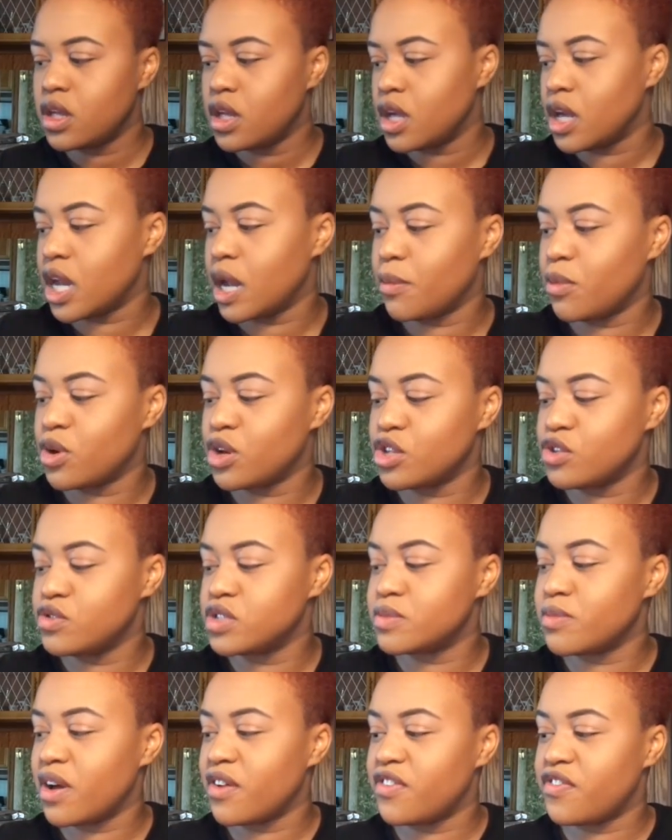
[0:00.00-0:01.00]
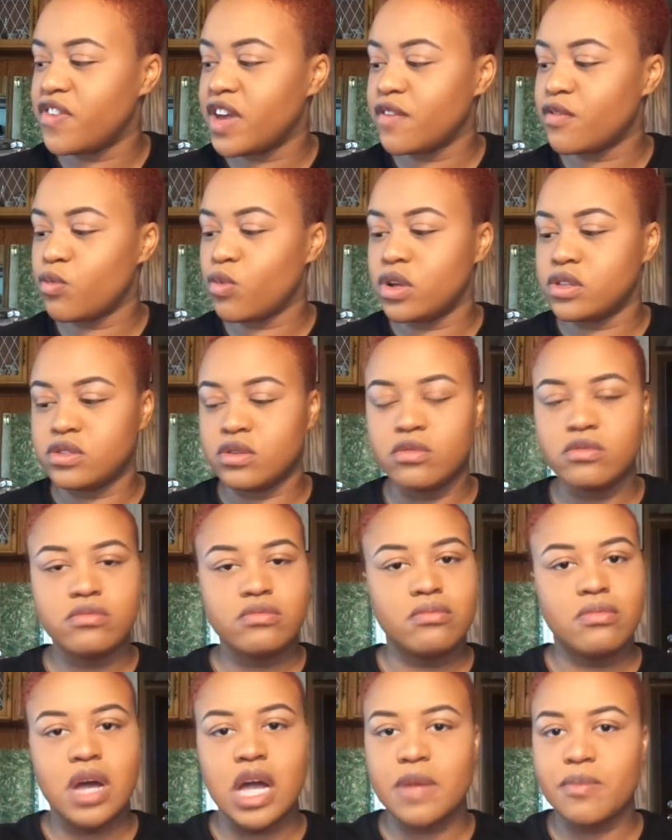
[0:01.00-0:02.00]
And I'm going to use my favorite one. Don't
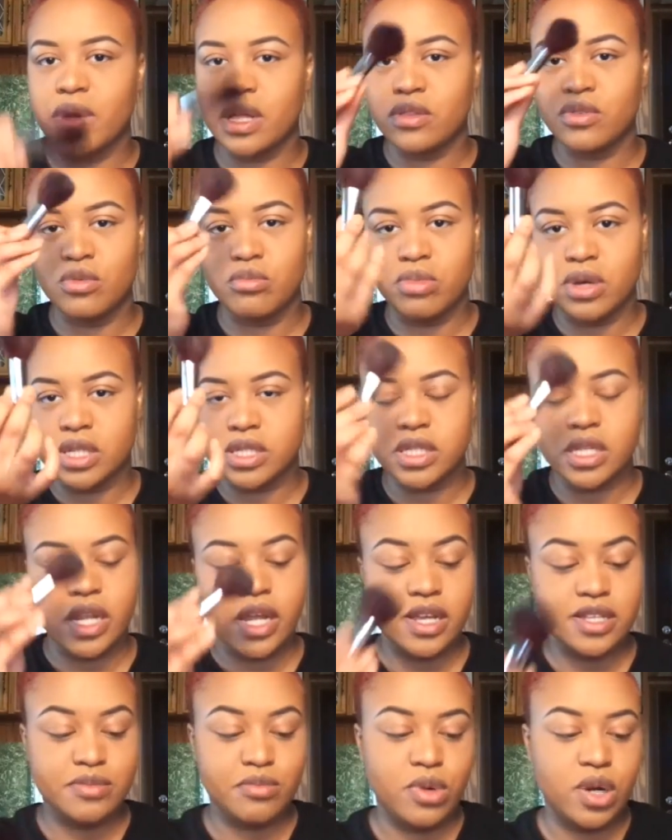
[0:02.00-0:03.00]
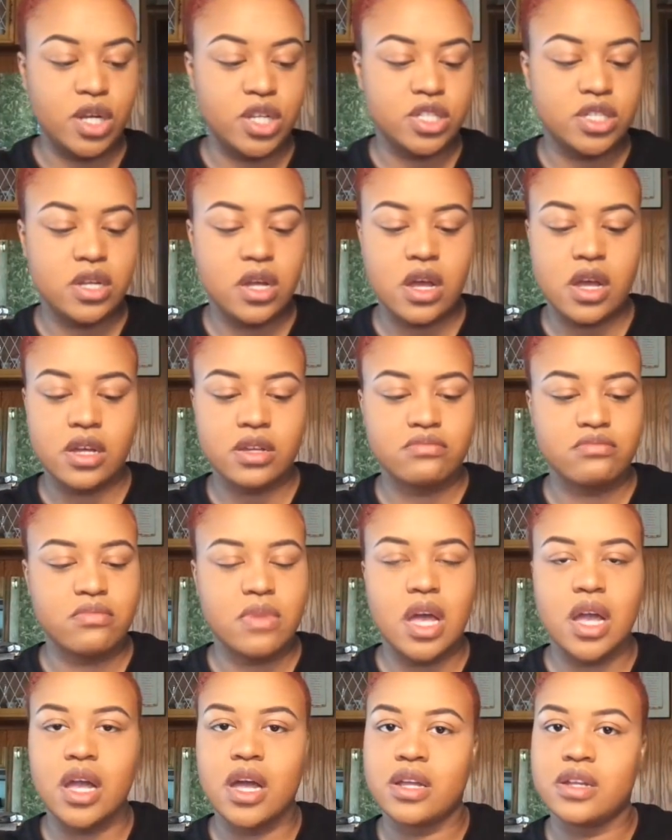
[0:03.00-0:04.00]
mind my little busted ass brush. I
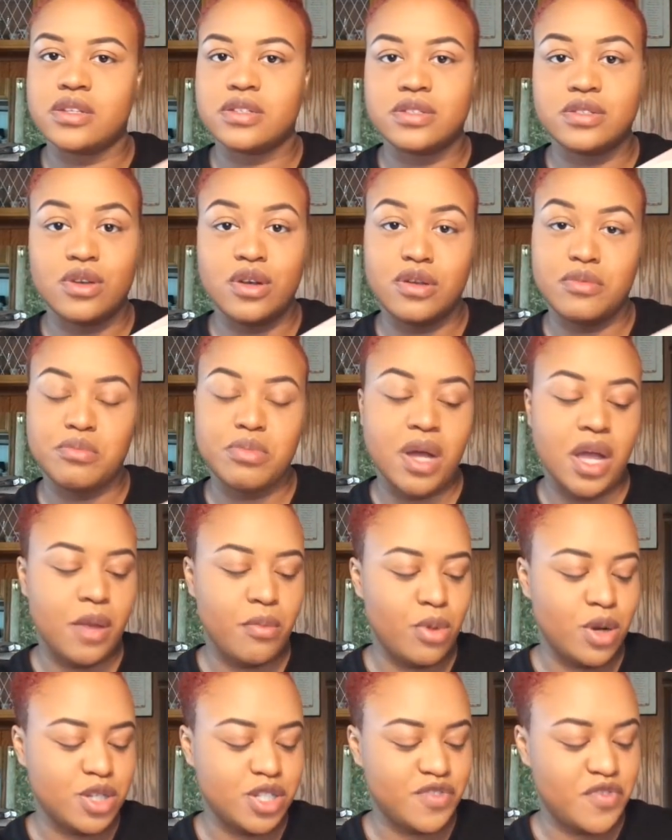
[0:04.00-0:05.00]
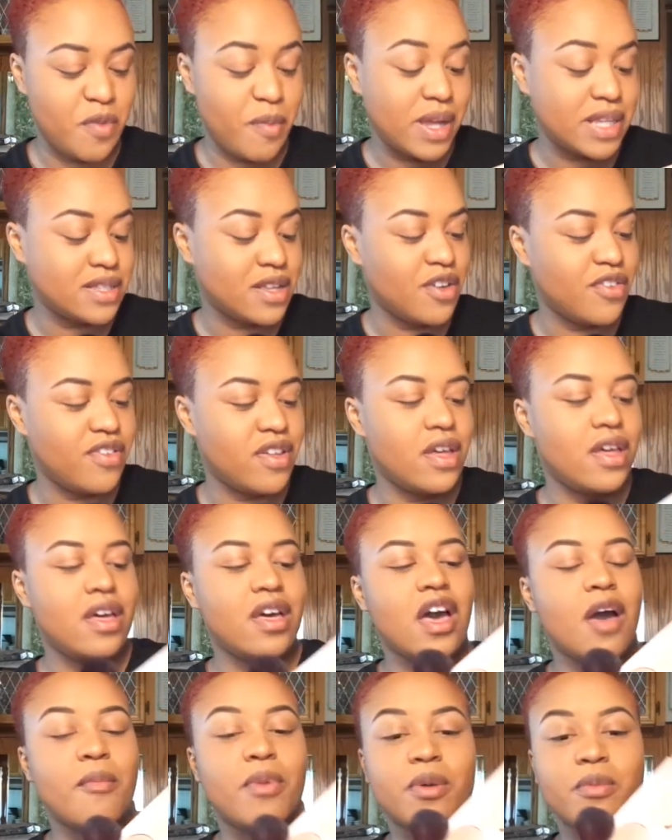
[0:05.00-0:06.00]
got to start buying brushes for myself.
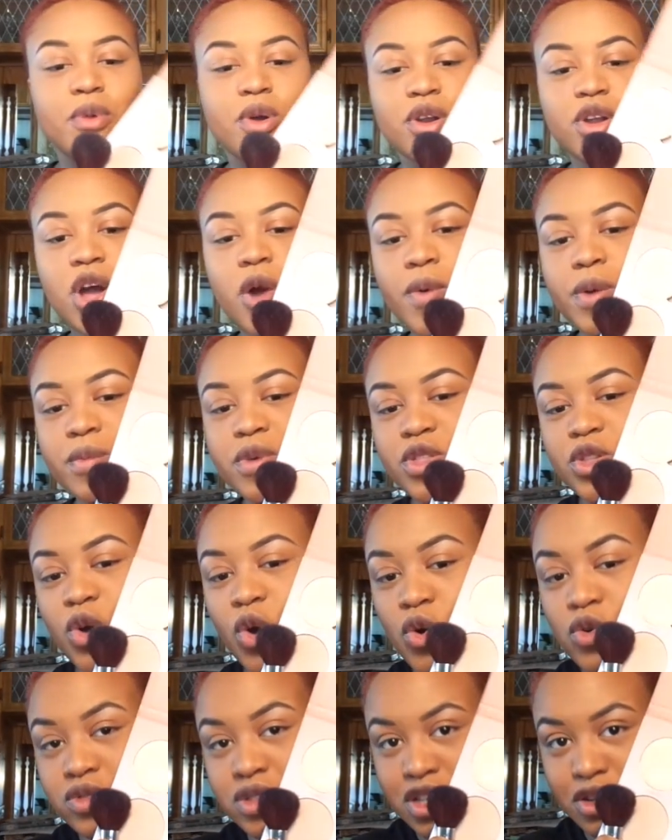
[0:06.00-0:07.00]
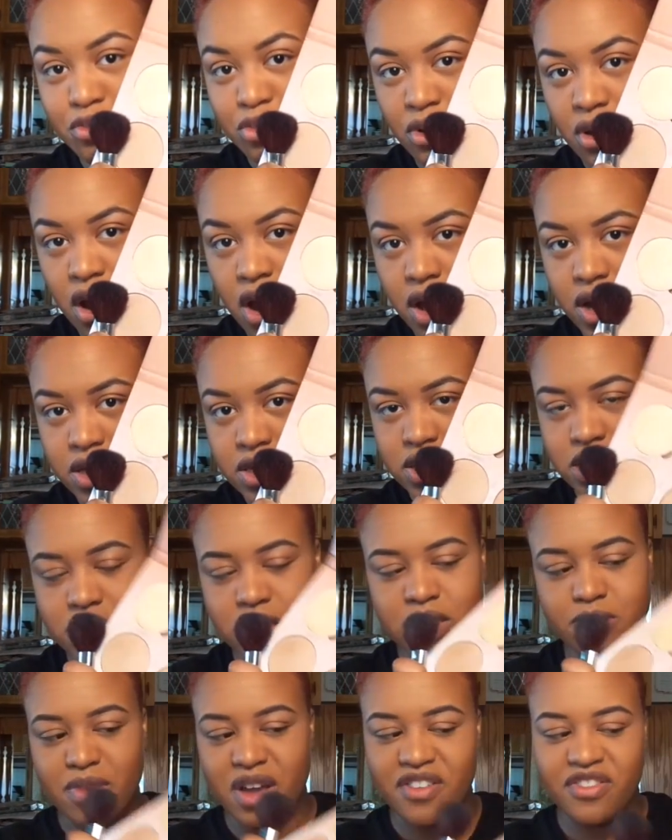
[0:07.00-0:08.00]
But I'm going to go in with Golden Bronze. This
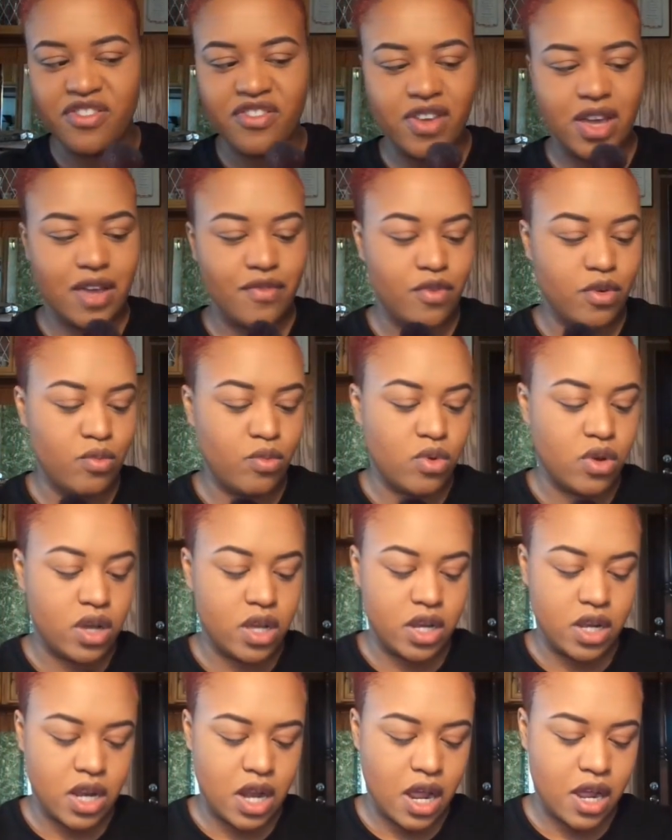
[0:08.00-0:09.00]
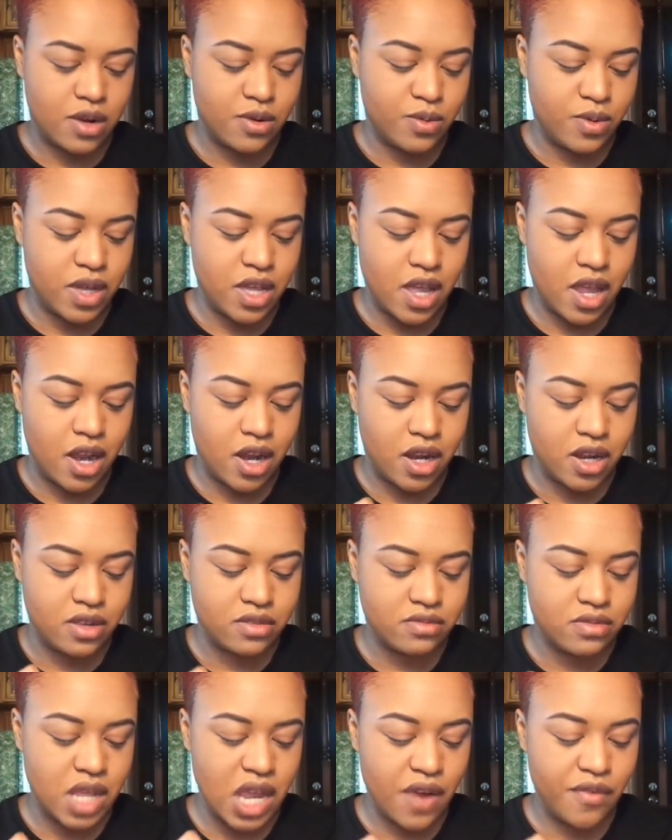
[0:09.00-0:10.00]
is my favorite one. I don't care.
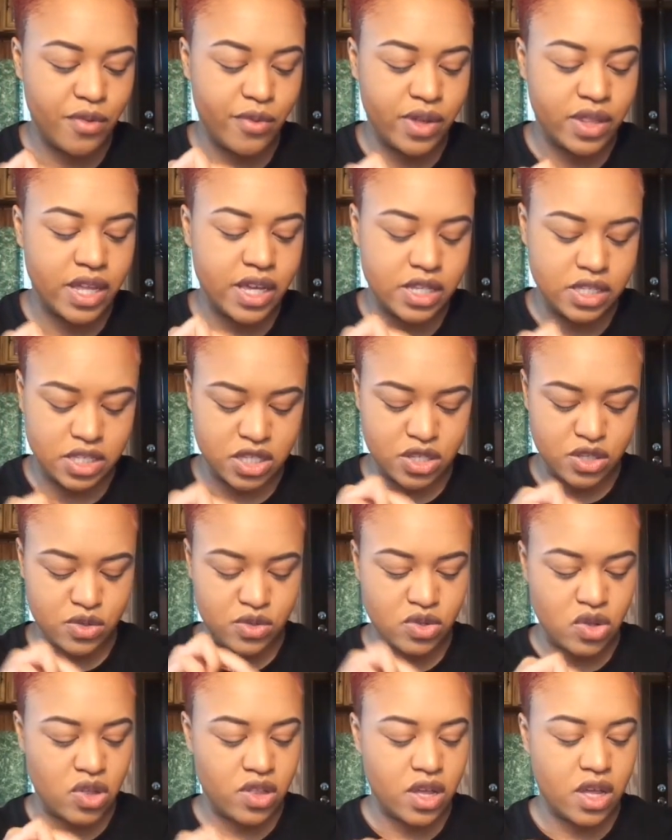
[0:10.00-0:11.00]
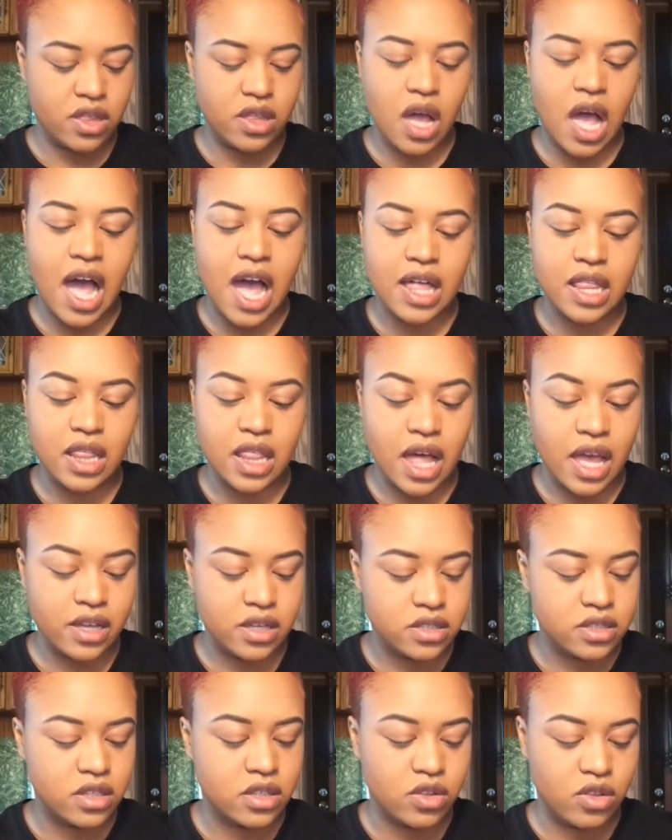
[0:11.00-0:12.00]
Everyone likes to use all the other. I
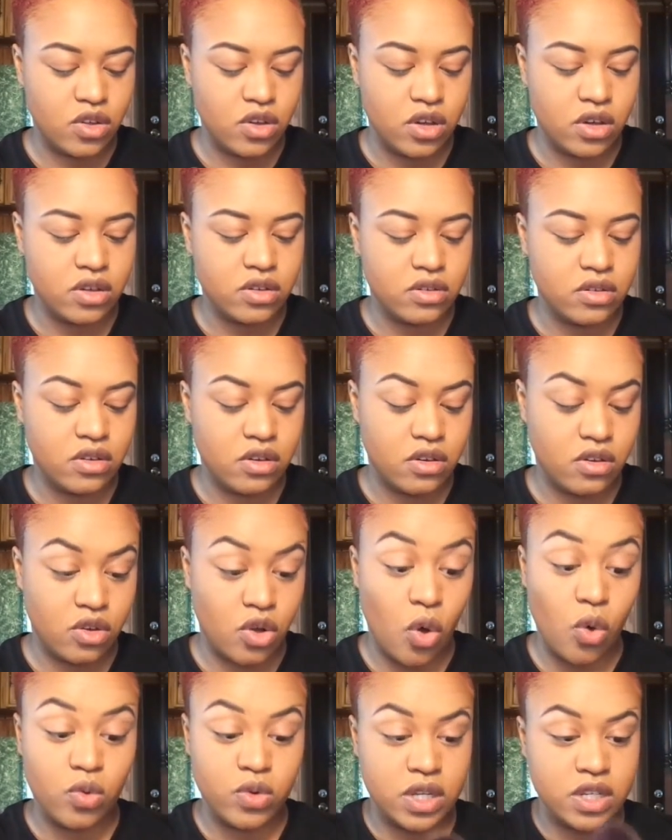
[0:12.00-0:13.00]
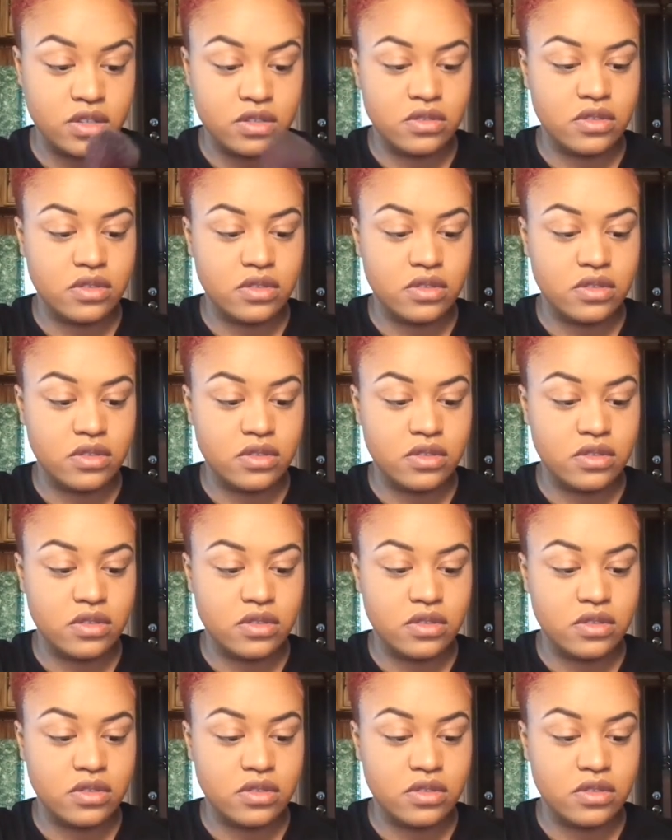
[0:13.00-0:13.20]
like to look golden.